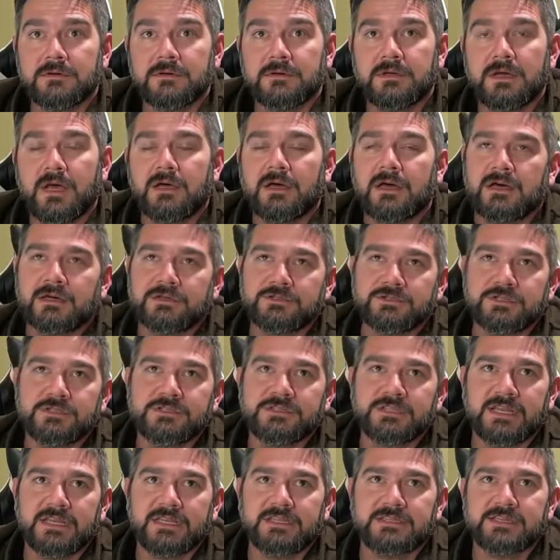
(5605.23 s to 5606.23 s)
I
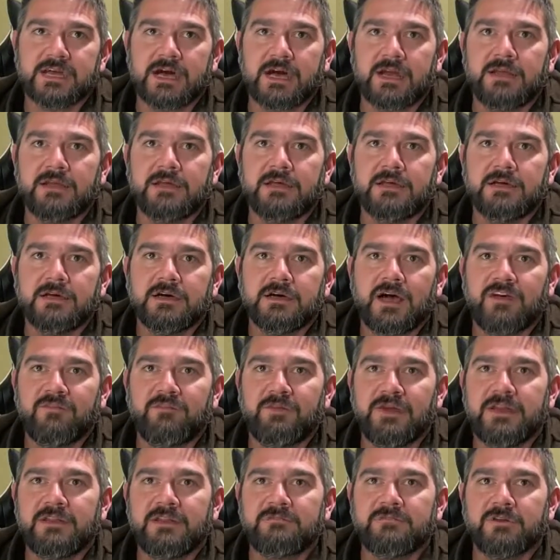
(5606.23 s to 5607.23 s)
shouldn't say design. I've
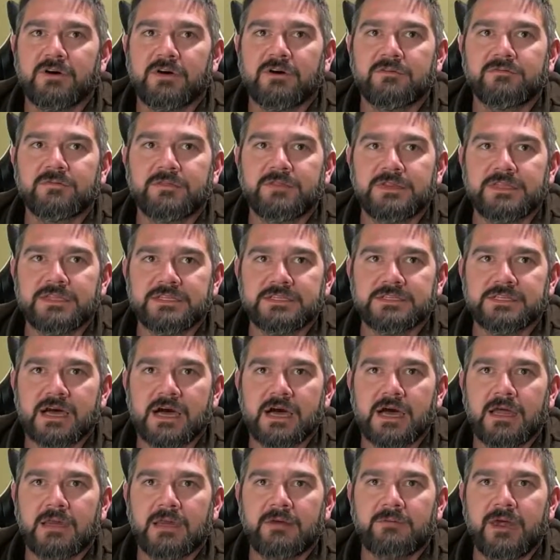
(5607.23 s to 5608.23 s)
been involved with the
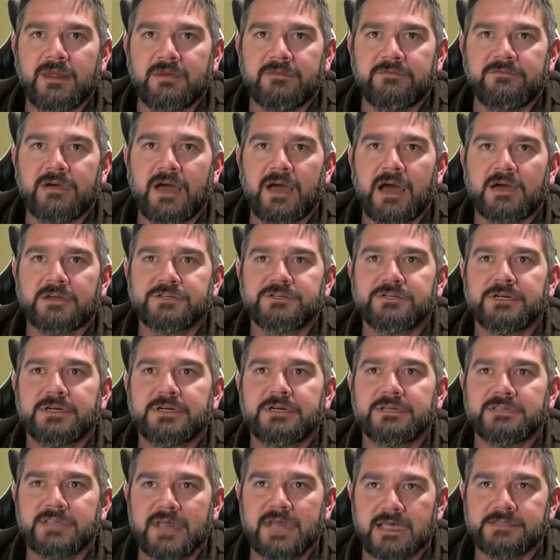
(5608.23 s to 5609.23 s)
design,
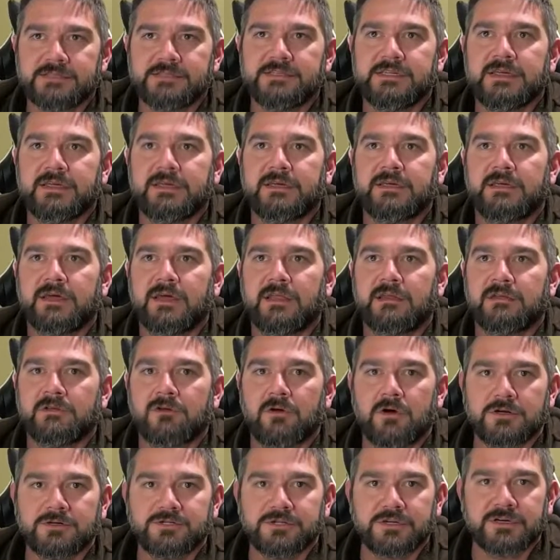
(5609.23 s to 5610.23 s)
manufacturing, testing, and
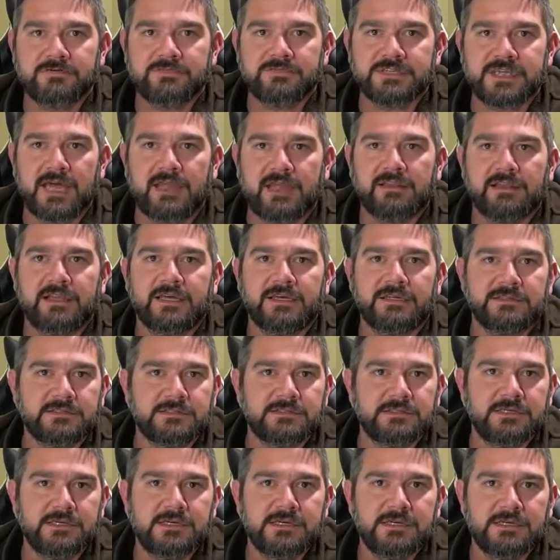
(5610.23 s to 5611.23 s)
launching of
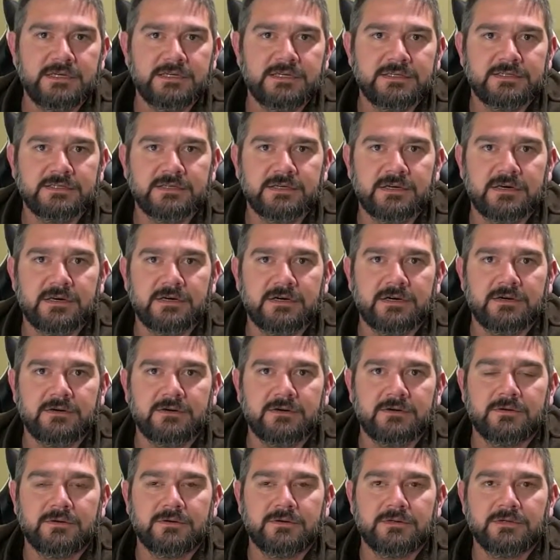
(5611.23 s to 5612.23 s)
satellites.
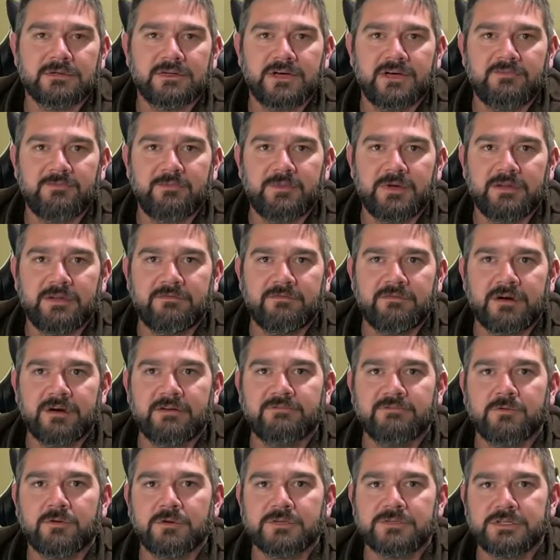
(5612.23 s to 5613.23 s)
So I've been very
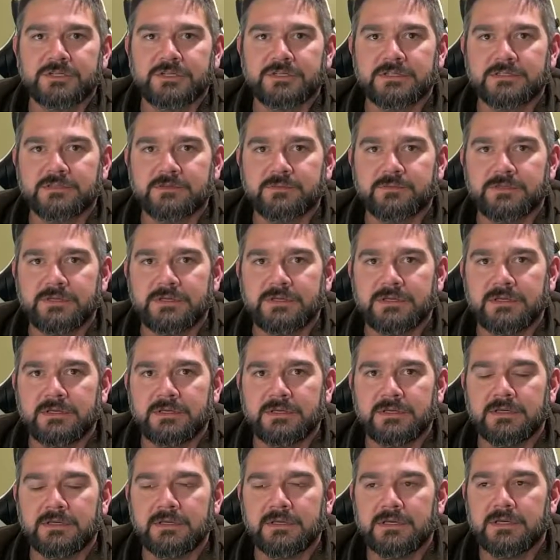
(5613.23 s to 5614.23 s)
fortunate to
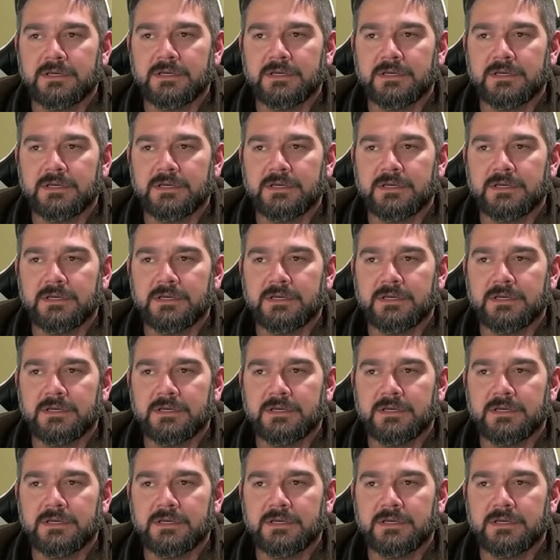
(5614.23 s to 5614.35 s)
be